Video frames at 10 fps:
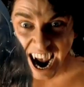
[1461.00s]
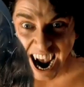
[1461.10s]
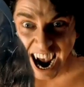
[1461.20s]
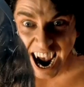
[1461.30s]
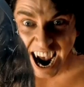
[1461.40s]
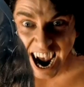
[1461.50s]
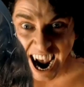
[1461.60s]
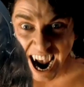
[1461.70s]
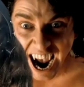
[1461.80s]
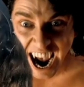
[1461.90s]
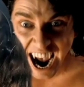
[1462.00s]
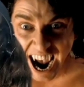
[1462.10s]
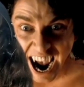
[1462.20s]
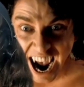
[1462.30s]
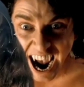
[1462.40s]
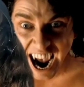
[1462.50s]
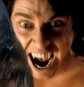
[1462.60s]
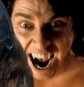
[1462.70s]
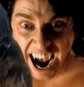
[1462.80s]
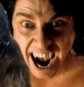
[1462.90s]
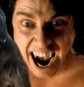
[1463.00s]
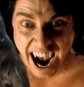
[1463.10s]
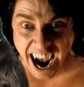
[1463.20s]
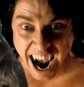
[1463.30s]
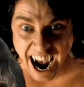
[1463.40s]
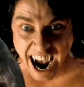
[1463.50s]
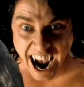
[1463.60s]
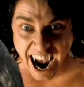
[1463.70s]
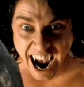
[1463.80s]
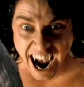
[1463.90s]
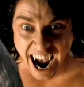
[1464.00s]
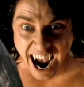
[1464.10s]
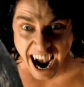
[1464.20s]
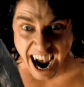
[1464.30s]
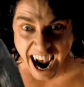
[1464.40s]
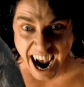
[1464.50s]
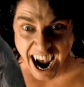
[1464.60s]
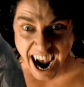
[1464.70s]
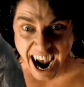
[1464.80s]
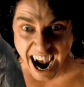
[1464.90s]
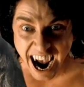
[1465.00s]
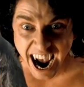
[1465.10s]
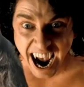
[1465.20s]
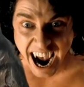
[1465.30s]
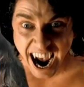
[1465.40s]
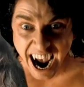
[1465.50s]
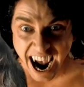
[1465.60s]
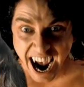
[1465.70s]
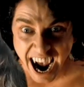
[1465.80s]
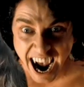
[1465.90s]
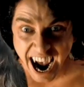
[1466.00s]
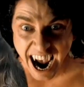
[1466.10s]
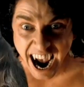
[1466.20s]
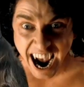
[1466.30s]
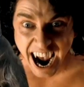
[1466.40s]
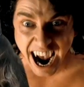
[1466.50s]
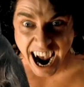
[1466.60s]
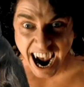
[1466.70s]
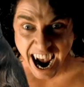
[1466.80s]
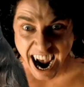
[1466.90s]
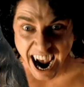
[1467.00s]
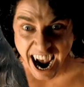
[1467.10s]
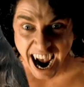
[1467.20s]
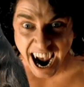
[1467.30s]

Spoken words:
The person shown says nothing.